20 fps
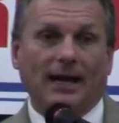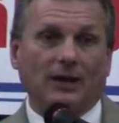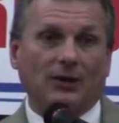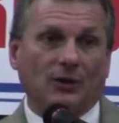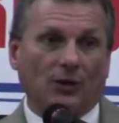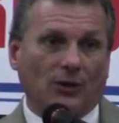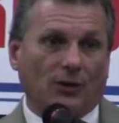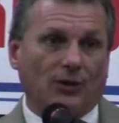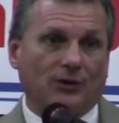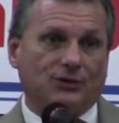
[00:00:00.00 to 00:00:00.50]
I
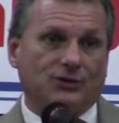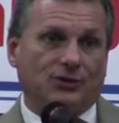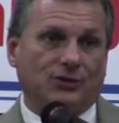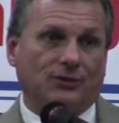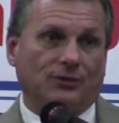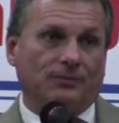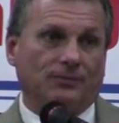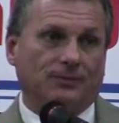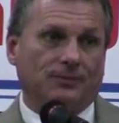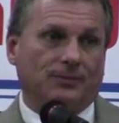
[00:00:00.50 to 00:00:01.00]
encourage
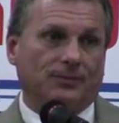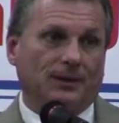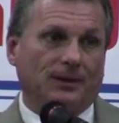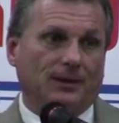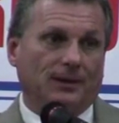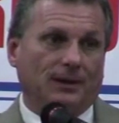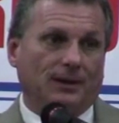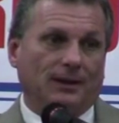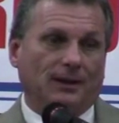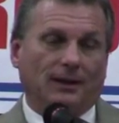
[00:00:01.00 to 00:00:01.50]
you.
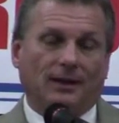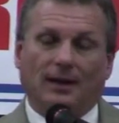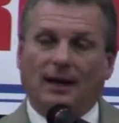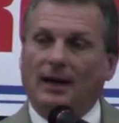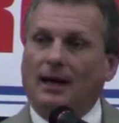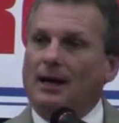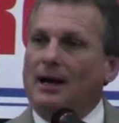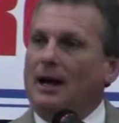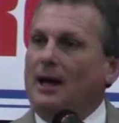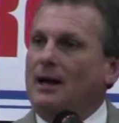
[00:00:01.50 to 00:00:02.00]

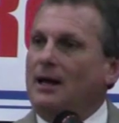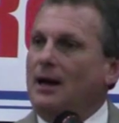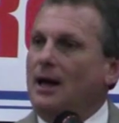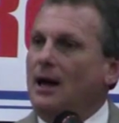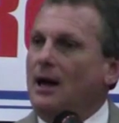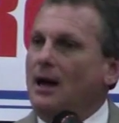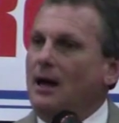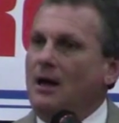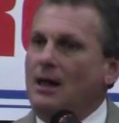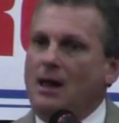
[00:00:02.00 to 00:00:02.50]
I, I,
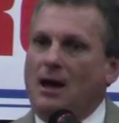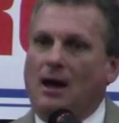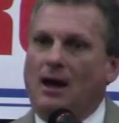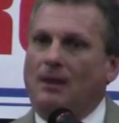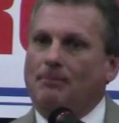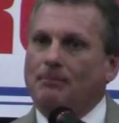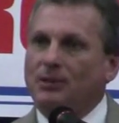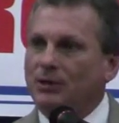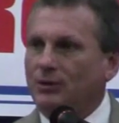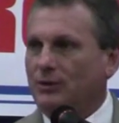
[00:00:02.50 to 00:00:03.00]

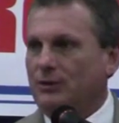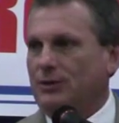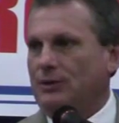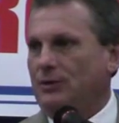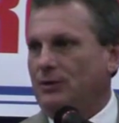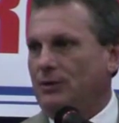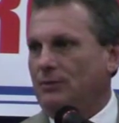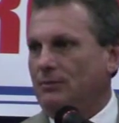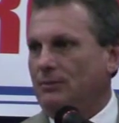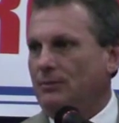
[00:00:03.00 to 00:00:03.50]
I, appeal to
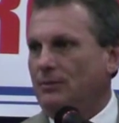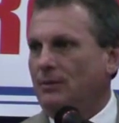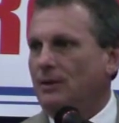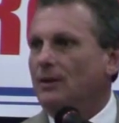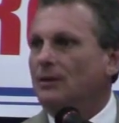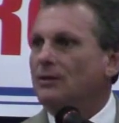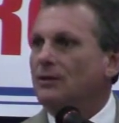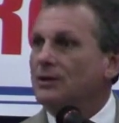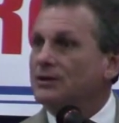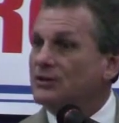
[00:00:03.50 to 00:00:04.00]
you.
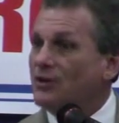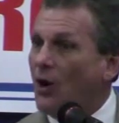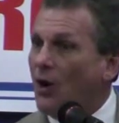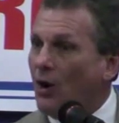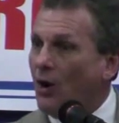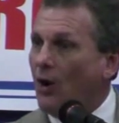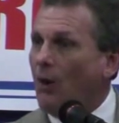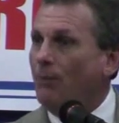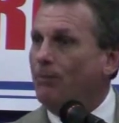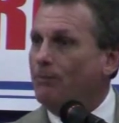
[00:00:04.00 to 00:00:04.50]
Let's
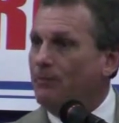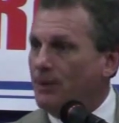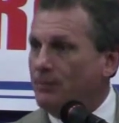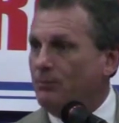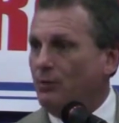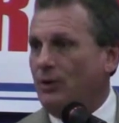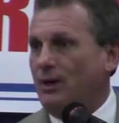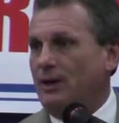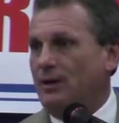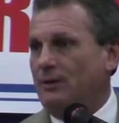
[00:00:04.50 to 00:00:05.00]
all
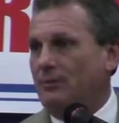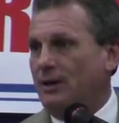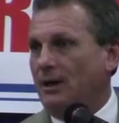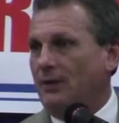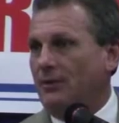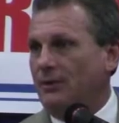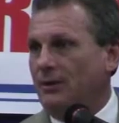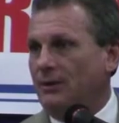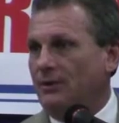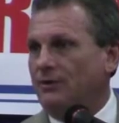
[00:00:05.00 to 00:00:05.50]
be praying
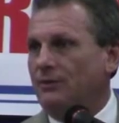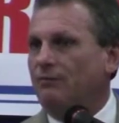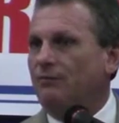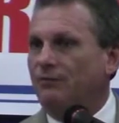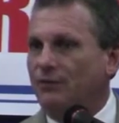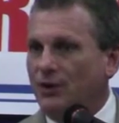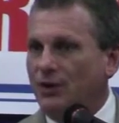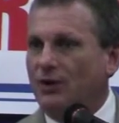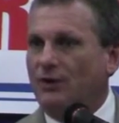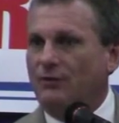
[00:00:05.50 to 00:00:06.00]
about this.
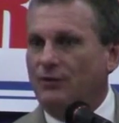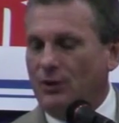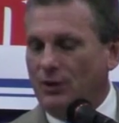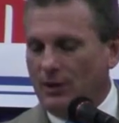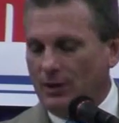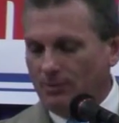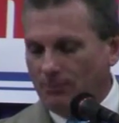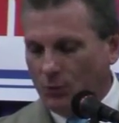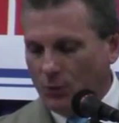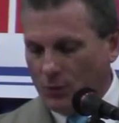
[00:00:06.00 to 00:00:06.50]
Very,
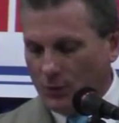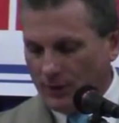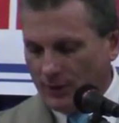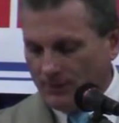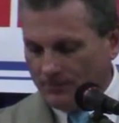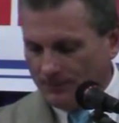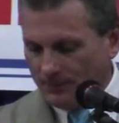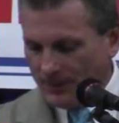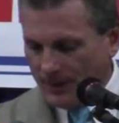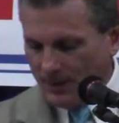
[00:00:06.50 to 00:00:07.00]
very
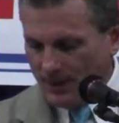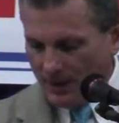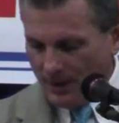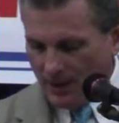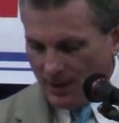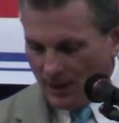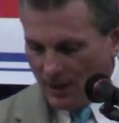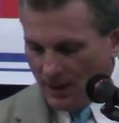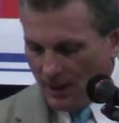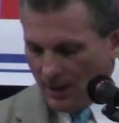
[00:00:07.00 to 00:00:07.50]
important.
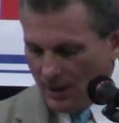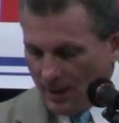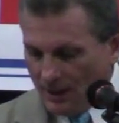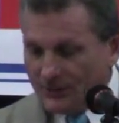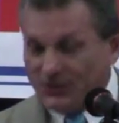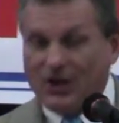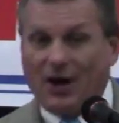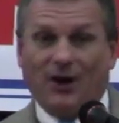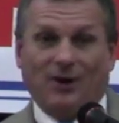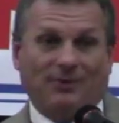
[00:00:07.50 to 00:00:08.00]

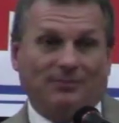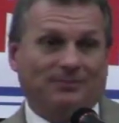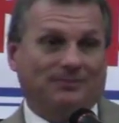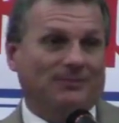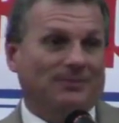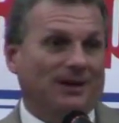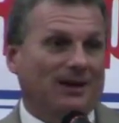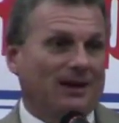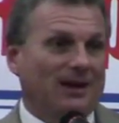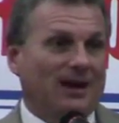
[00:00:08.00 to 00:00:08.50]
So,
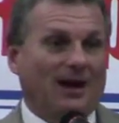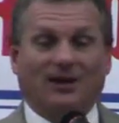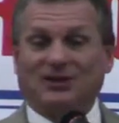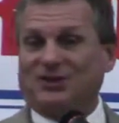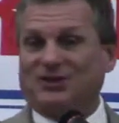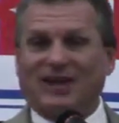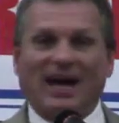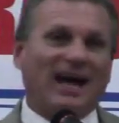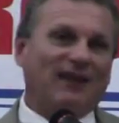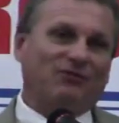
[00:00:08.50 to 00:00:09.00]

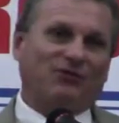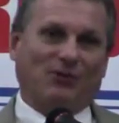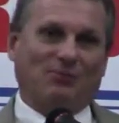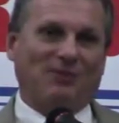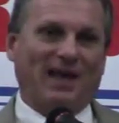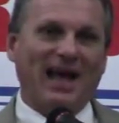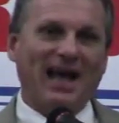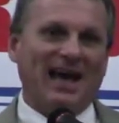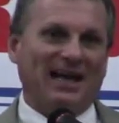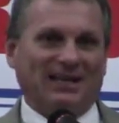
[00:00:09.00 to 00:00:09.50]
aside
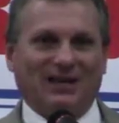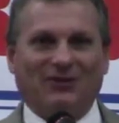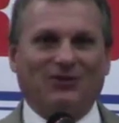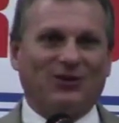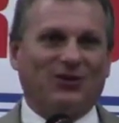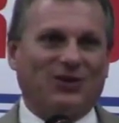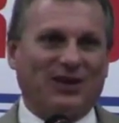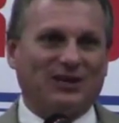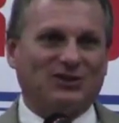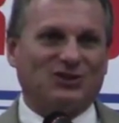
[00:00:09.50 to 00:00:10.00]
from that,
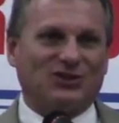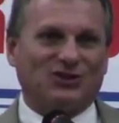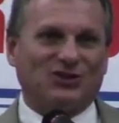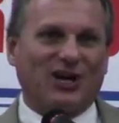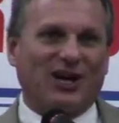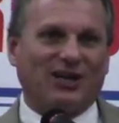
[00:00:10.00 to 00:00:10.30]
everything's just